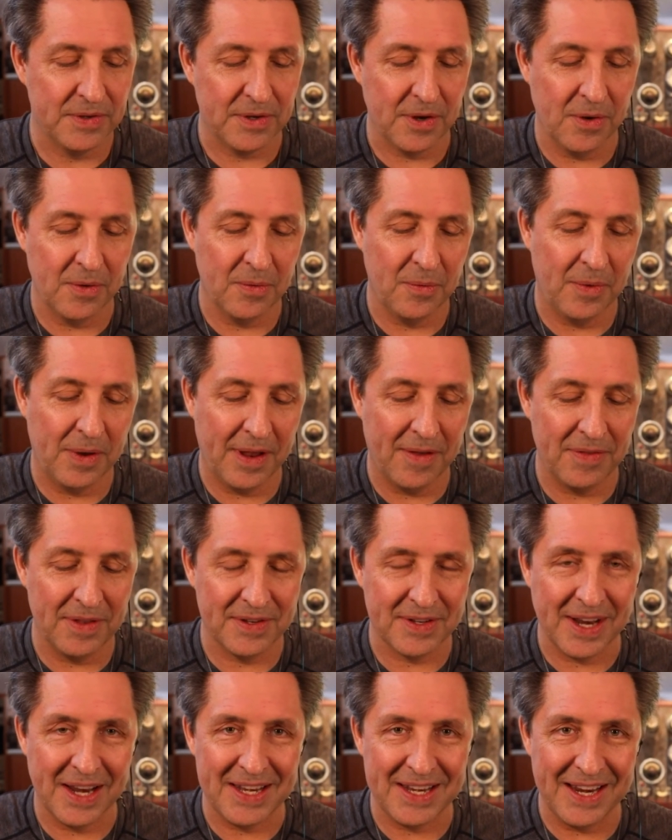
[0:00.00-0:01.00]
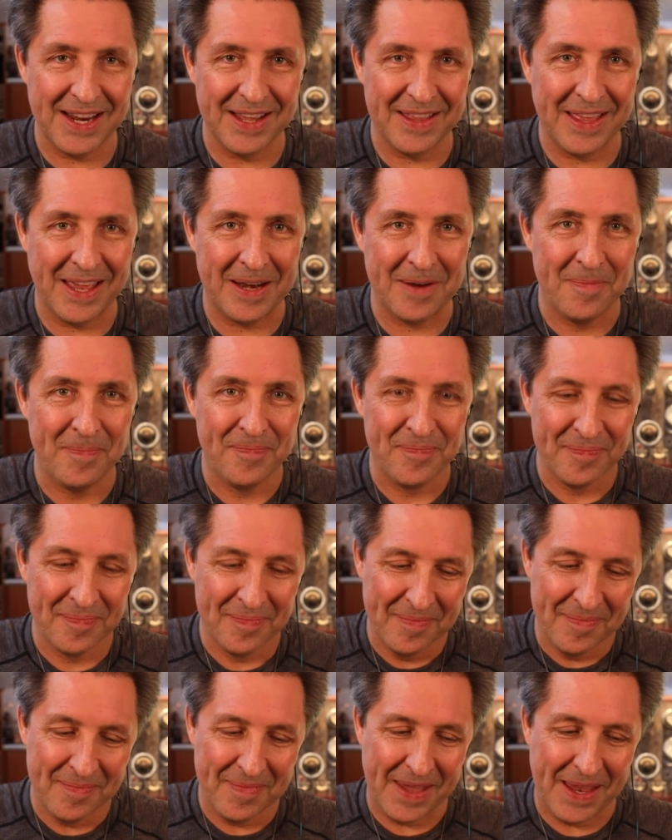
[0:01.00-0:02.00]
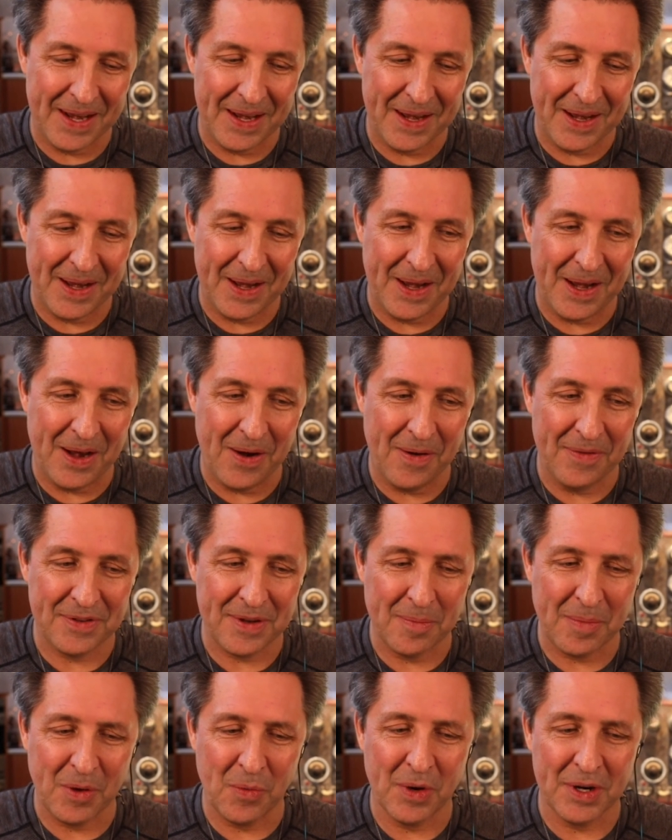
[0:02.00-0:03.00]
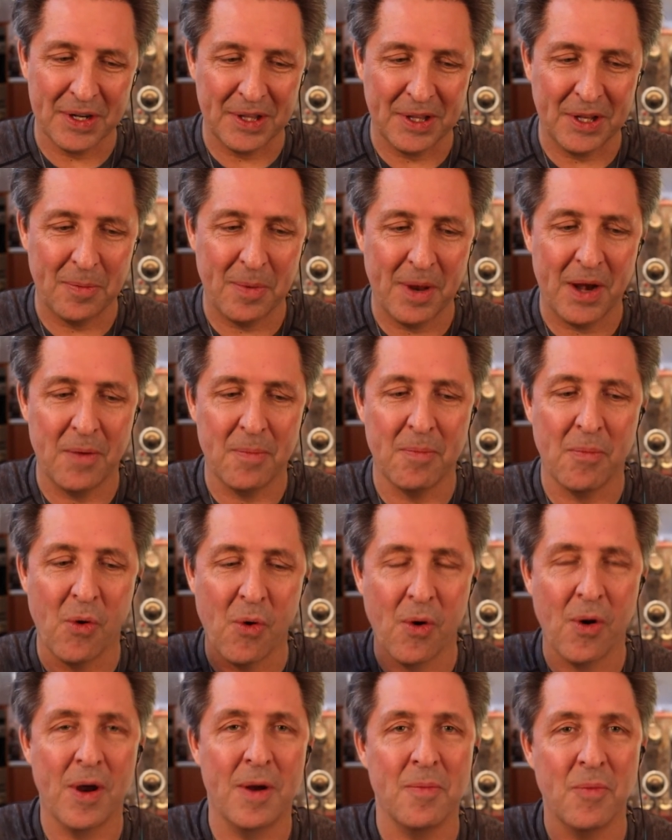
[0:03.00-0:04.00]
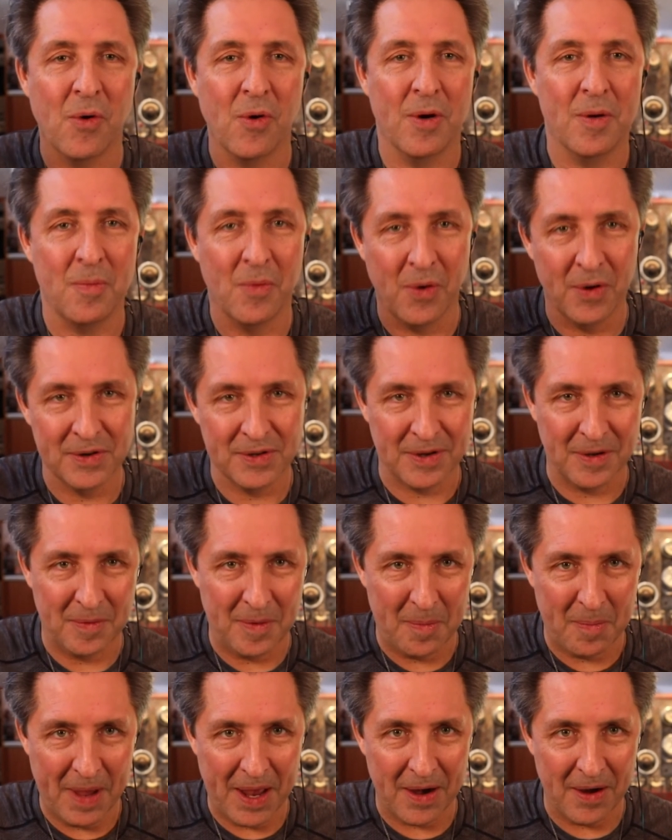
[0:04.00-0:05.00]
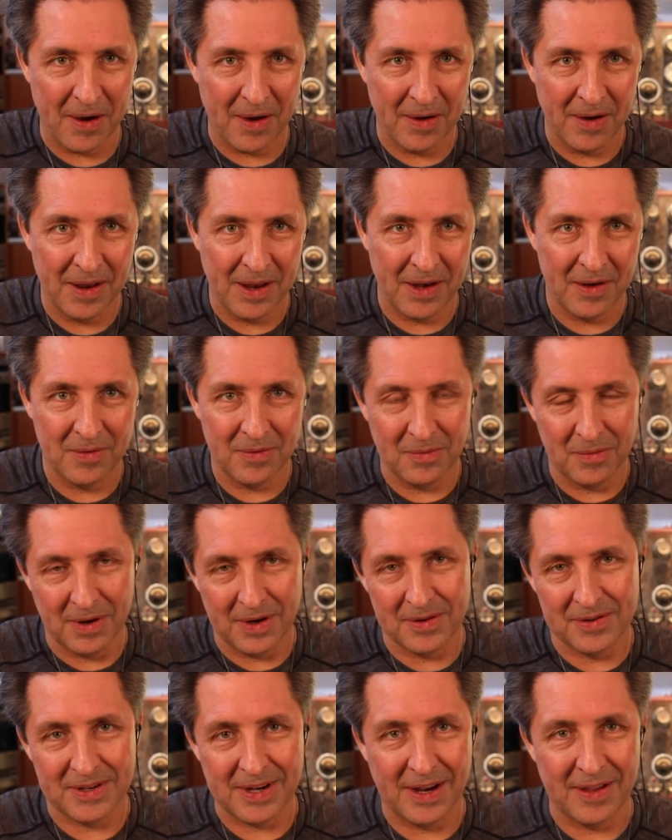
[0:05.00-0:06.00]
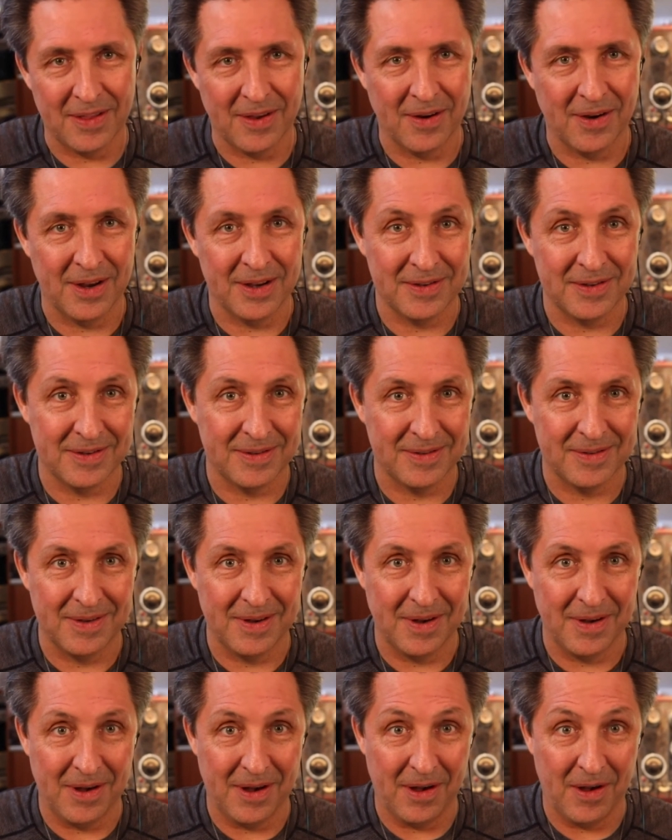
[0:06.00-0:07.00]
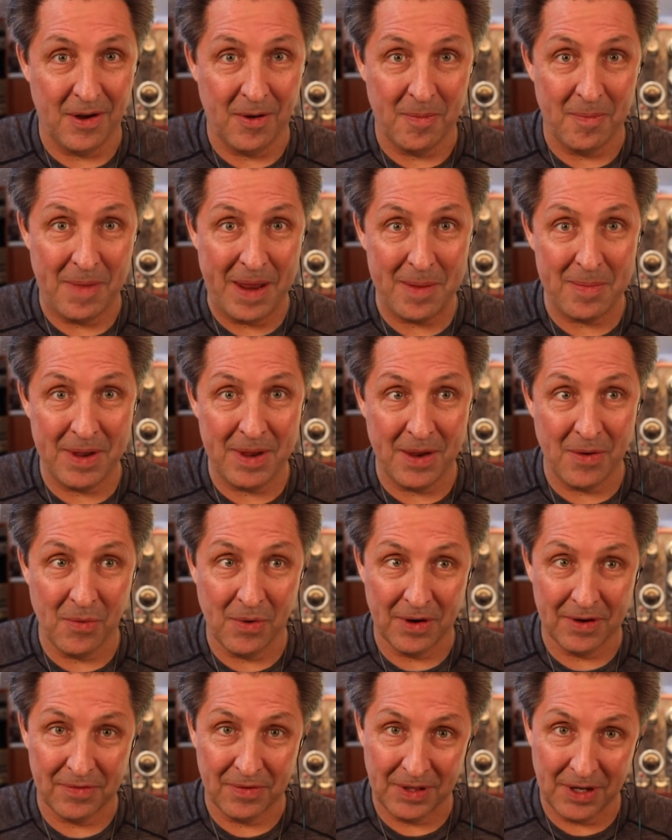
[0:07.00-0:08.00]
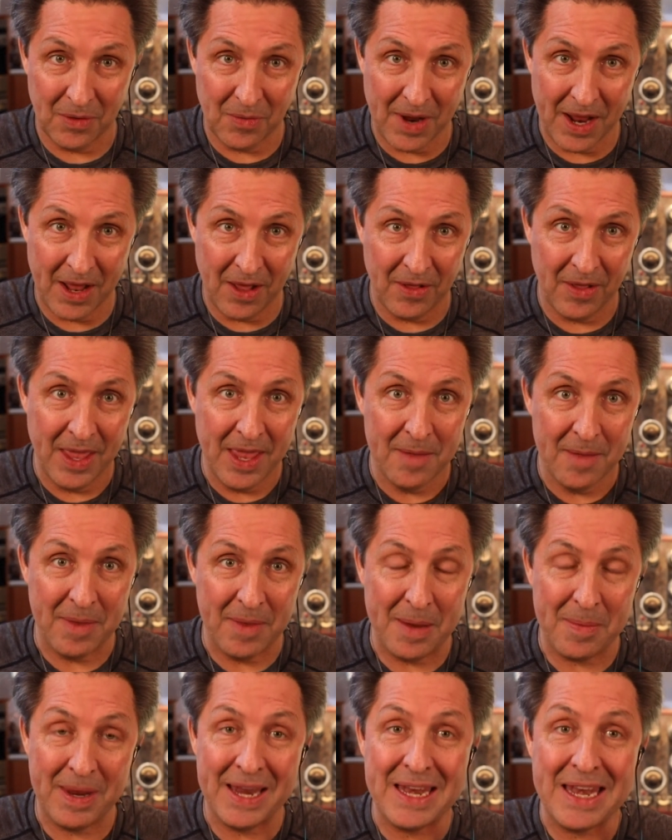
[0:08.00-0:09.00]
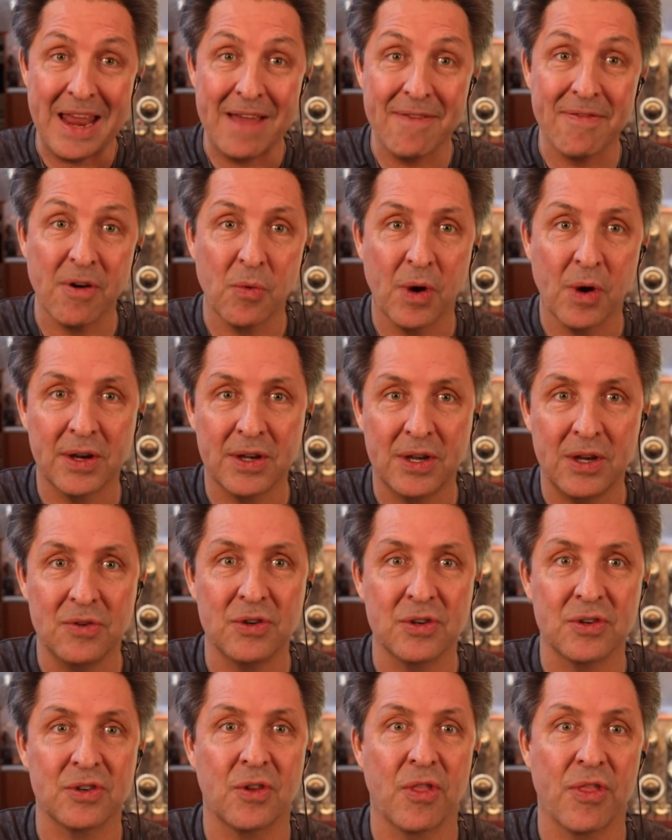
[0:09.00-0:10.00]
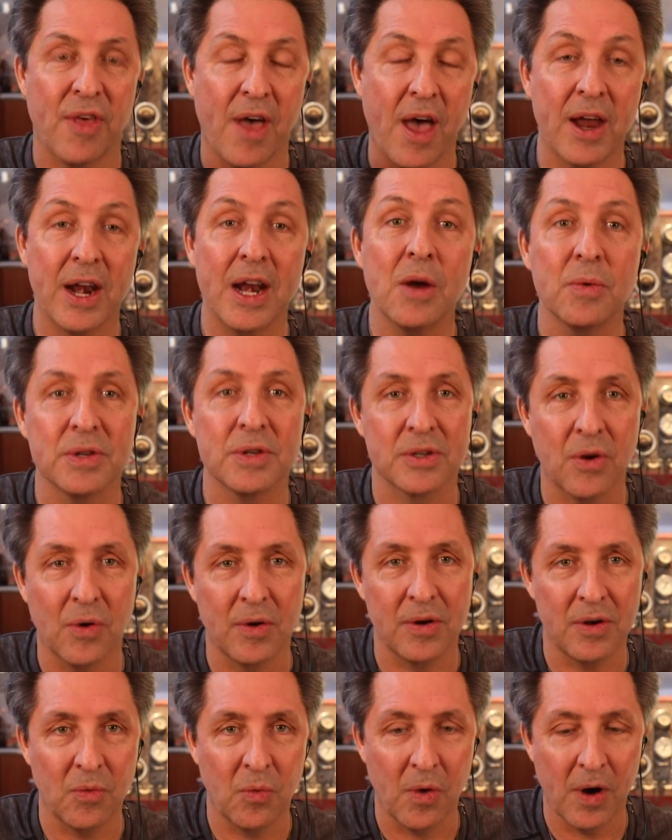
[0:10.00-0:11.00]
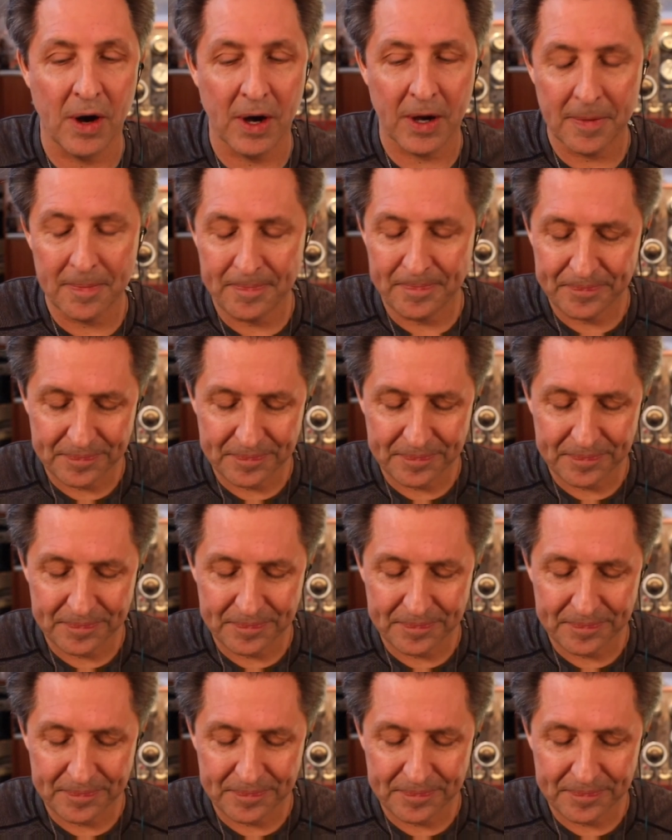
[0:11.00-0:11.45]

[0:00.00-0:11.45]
so we have this idea that that you know if something works a little bit more and more and more is going to be better and what you're saying there is you know maybe it worked for a little while maybe it never worked you just thought it was going to work